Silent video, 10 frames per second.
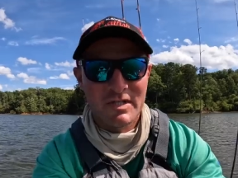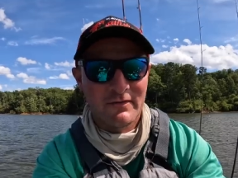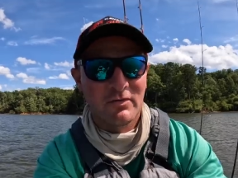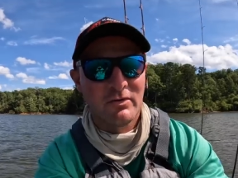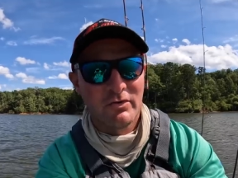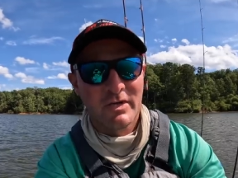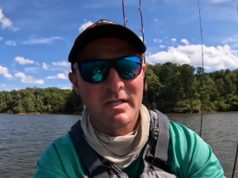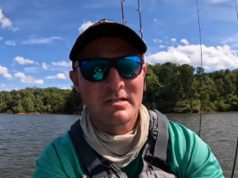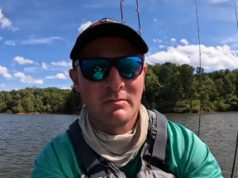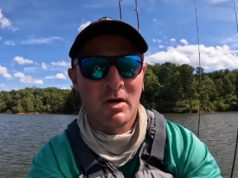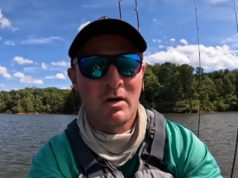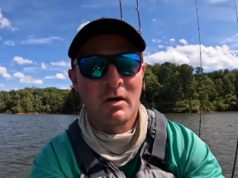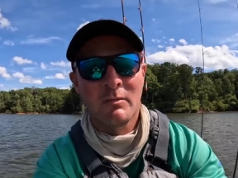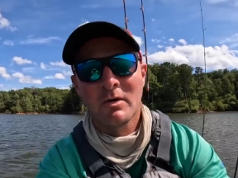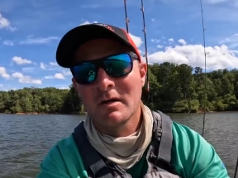different on the lake
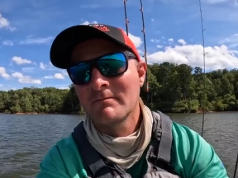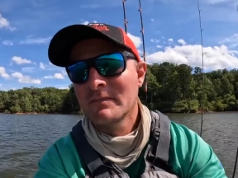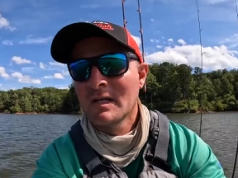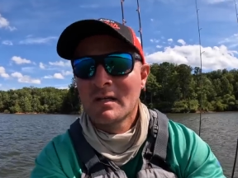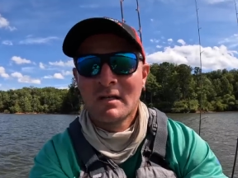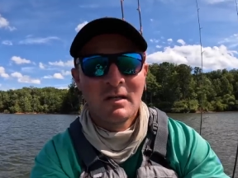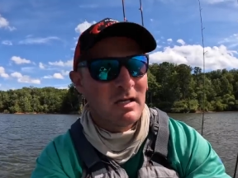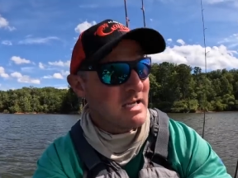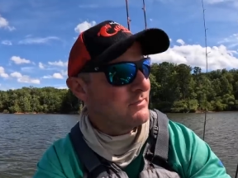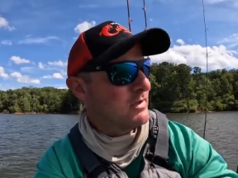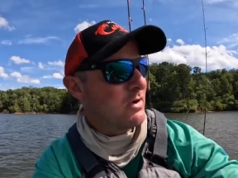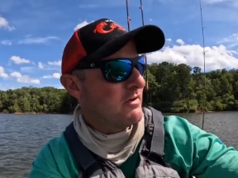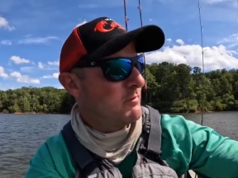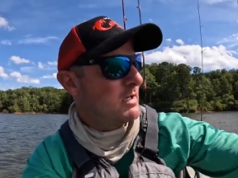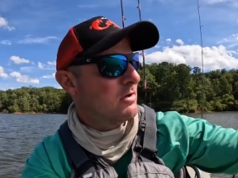tomorrow. I'm going to, even though
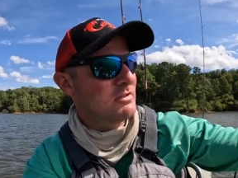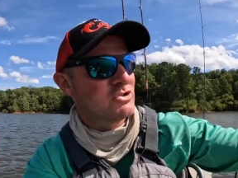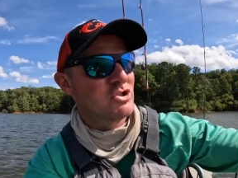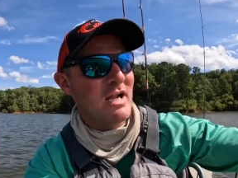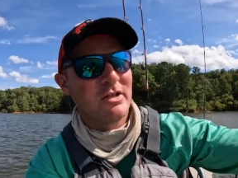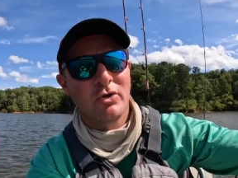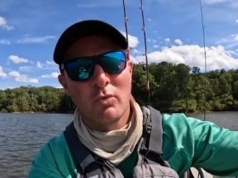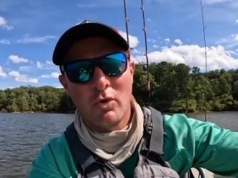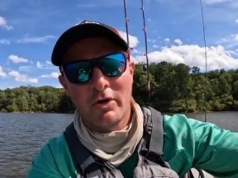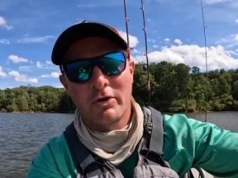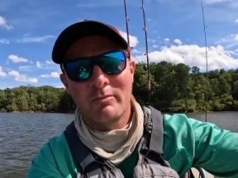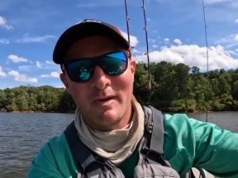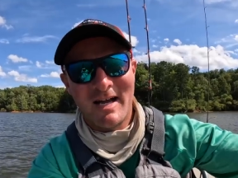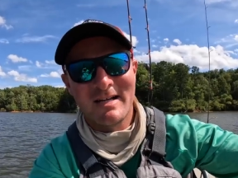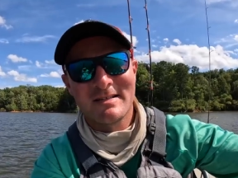I've been on a shallow water
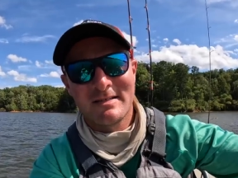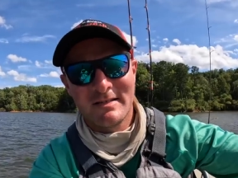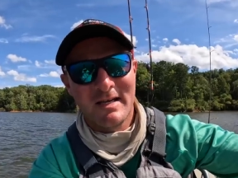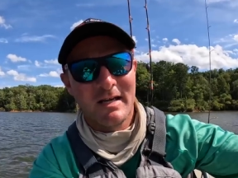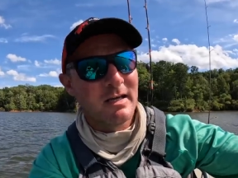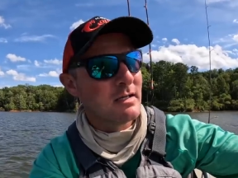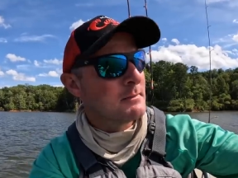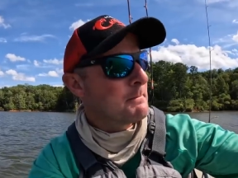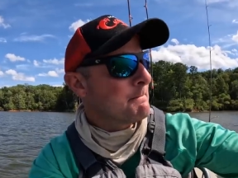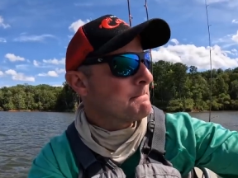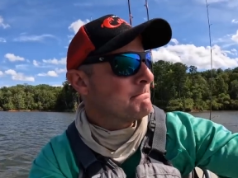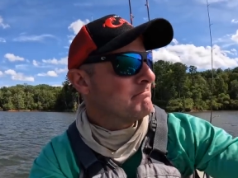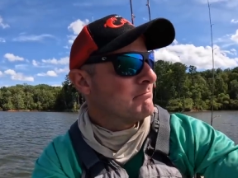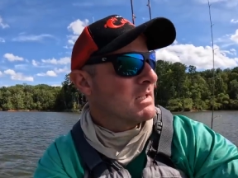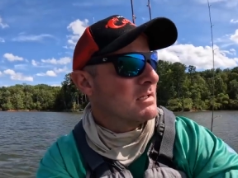bite today,
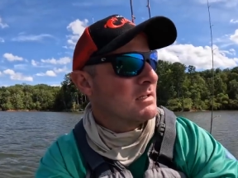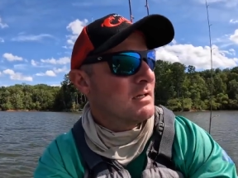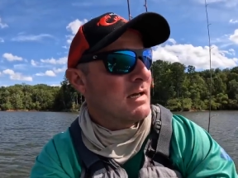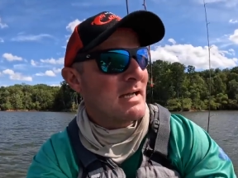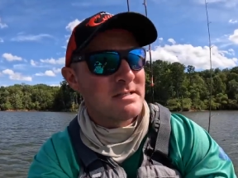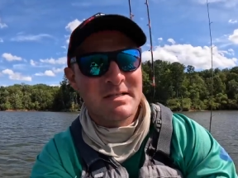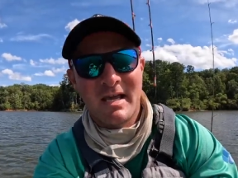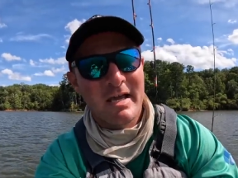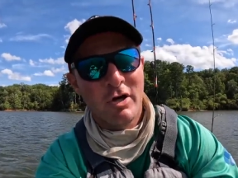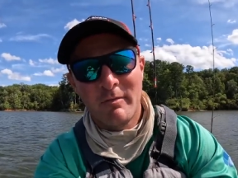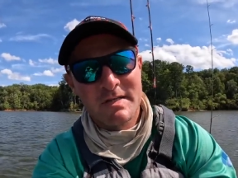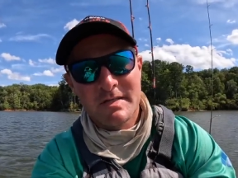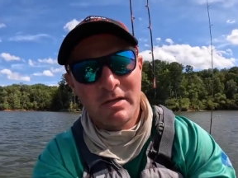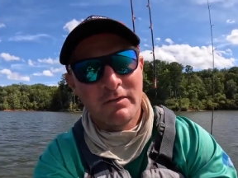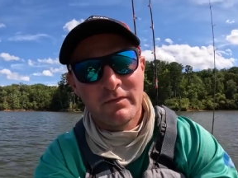I just can't help
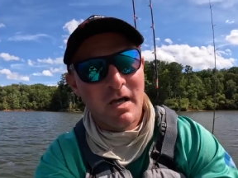myself.